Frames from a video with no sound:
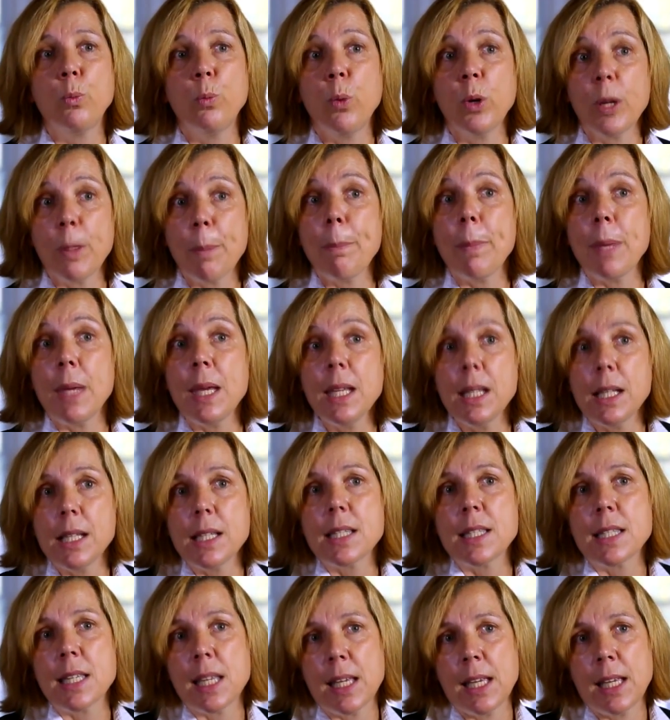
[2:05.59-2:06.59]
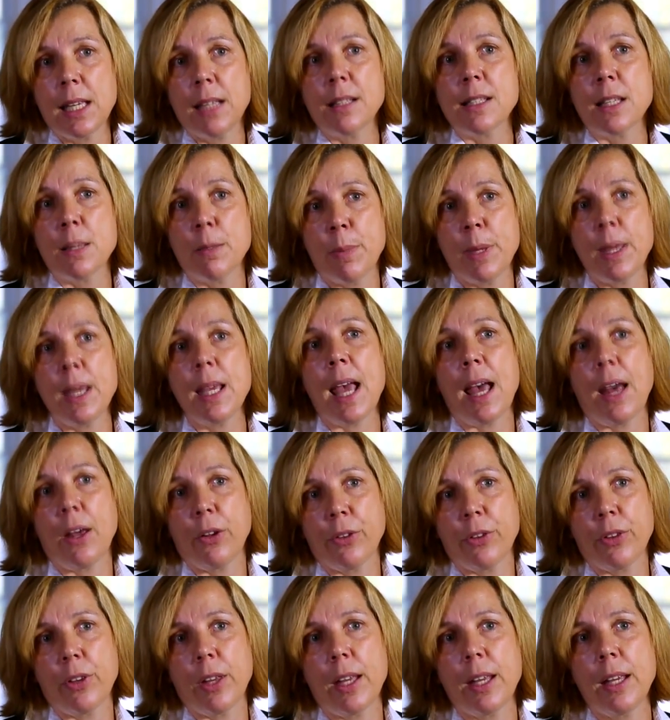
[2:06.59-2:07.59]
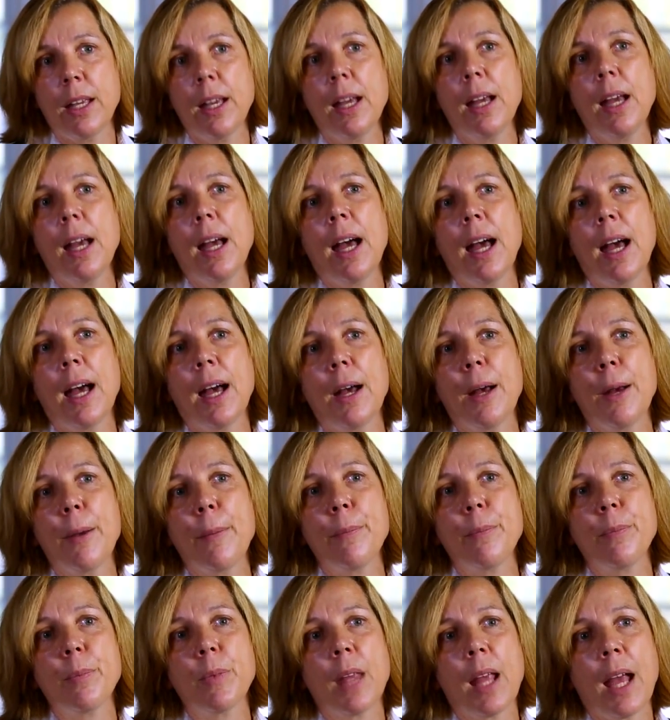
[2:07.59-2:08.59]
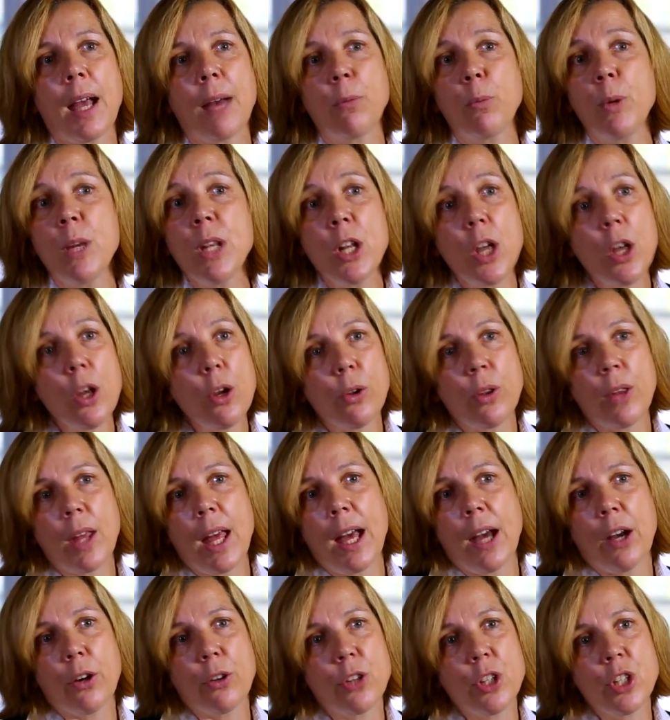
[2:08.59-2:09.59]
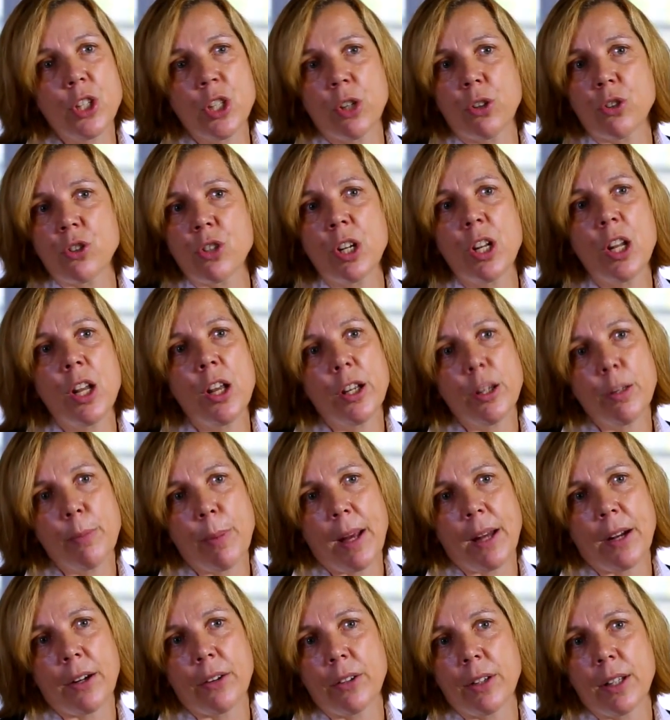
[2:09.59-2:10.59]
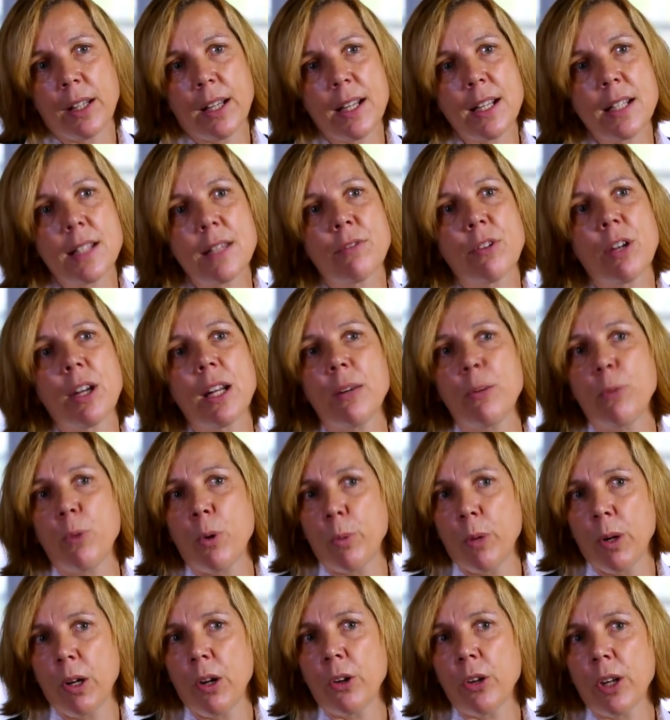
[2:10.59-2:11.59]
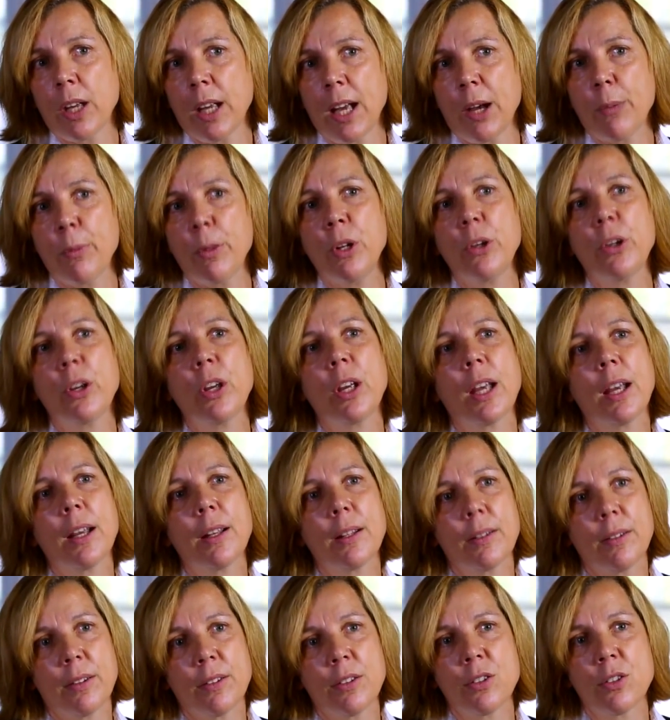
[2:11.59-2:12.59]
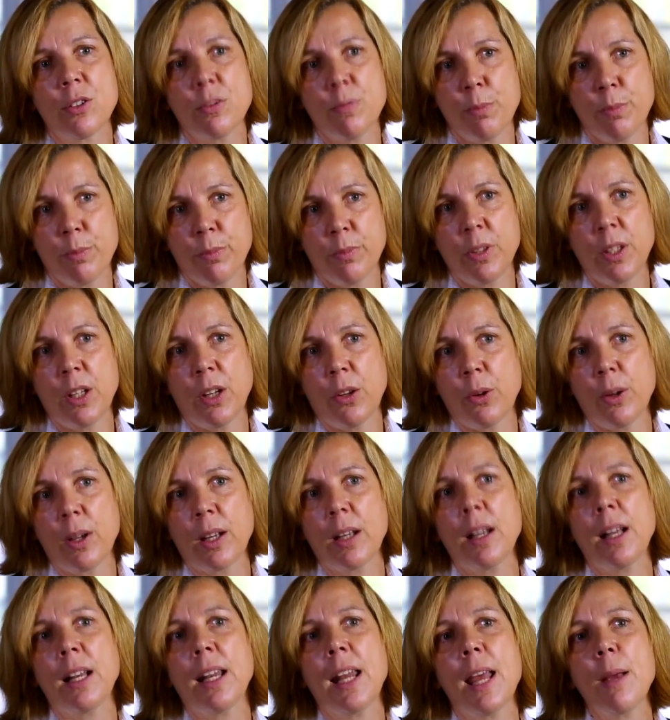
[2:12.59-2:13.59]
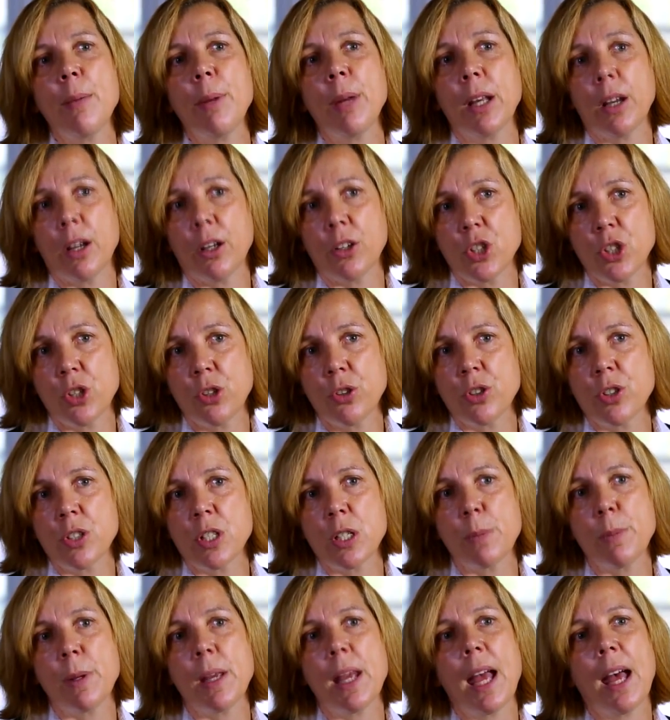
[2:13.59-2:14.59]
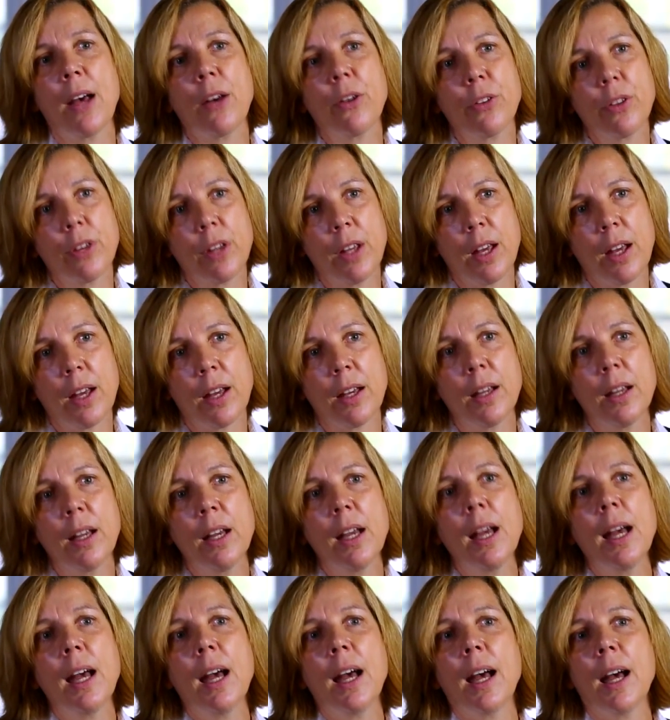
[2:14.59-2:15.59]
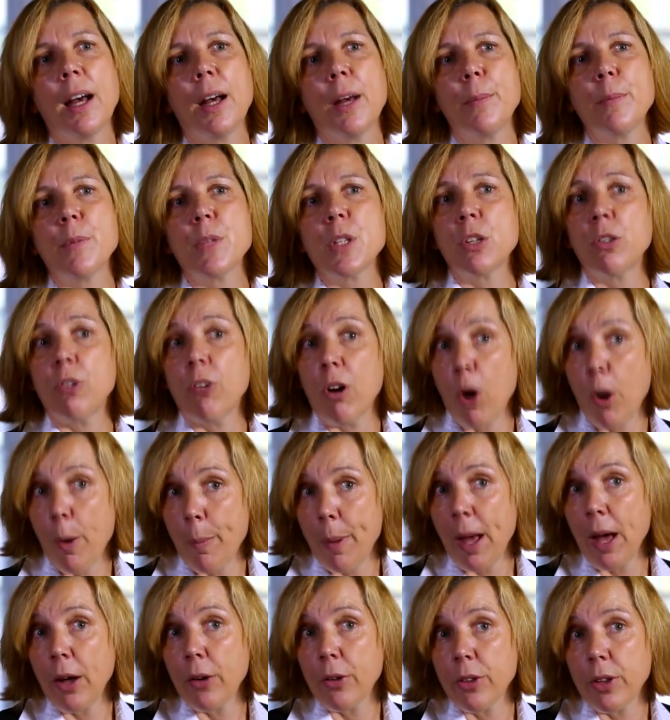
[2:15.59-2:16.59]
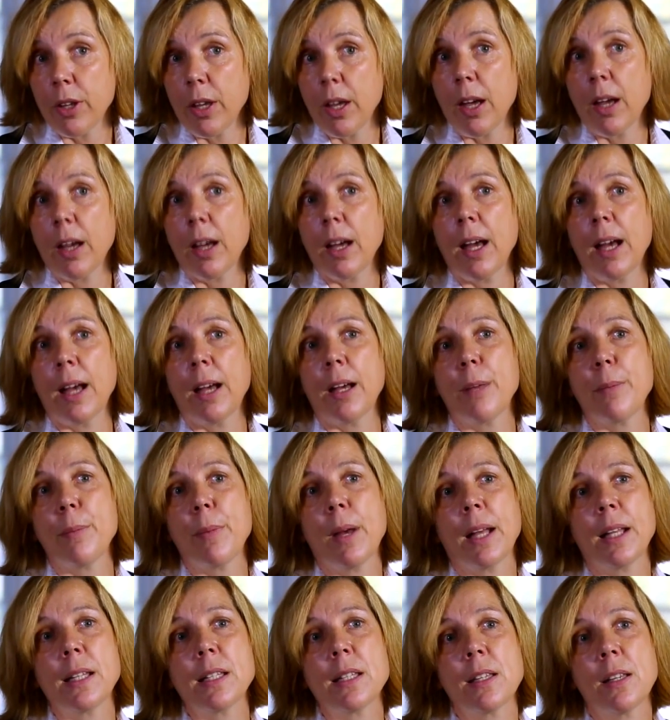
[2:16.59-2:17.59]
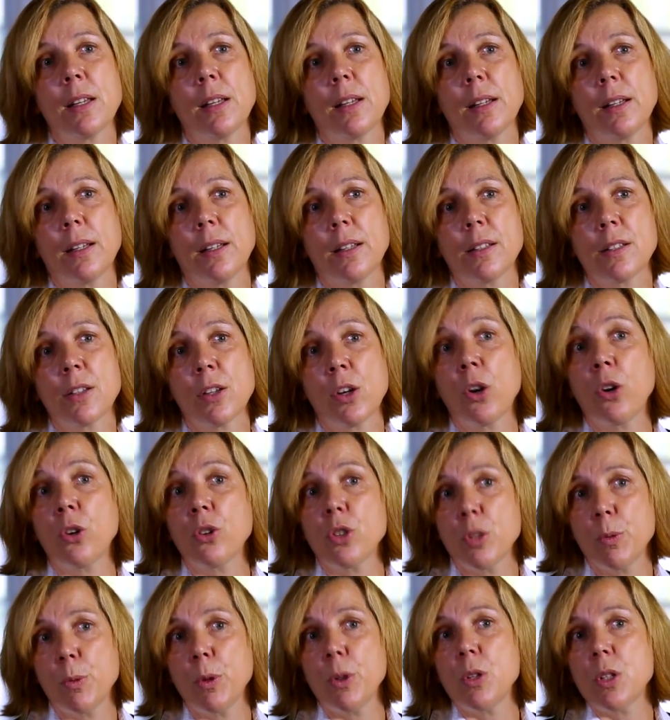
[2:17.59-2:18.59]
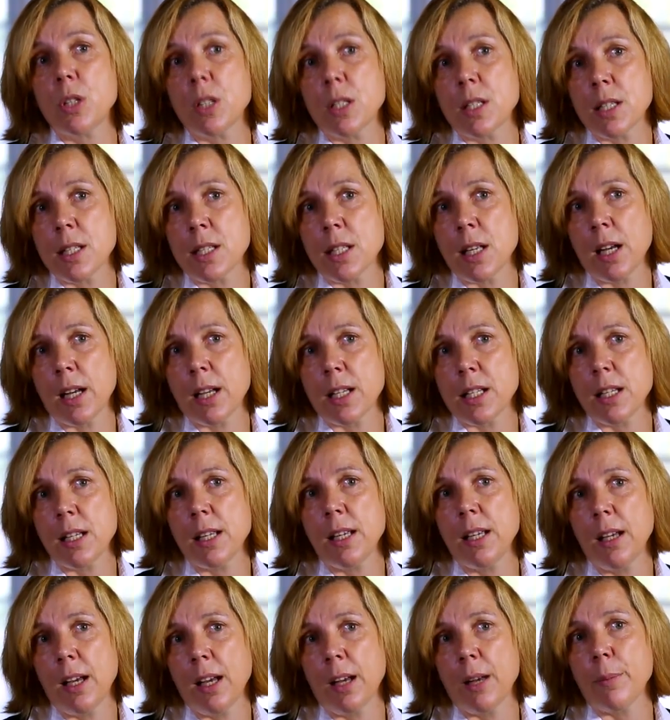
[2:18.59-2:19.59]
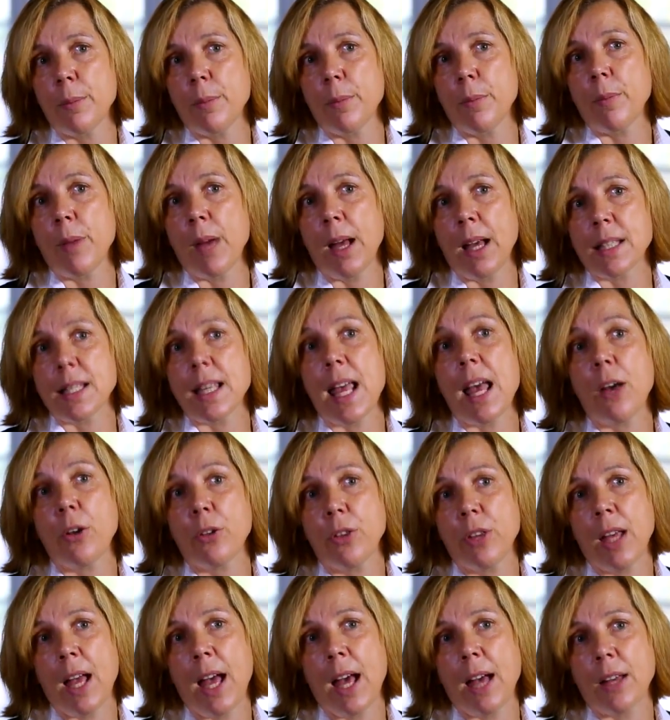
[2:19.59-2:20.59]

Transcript: what it means to be healthy. And we know that healthy children learn better, and that is really what we're looking at. We're looking at enabling our children to be healthier, to grow up healthier, and to contribute to society as healthy